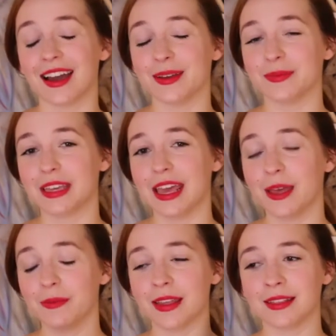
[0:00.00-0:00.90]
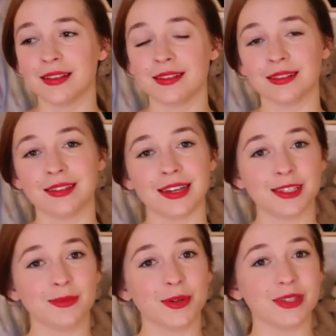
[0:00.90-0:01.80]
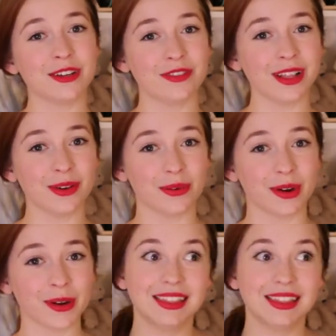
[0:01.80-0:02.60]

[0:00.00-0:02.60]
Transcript: I am Kim, and this is Dust Motes and Vellichor.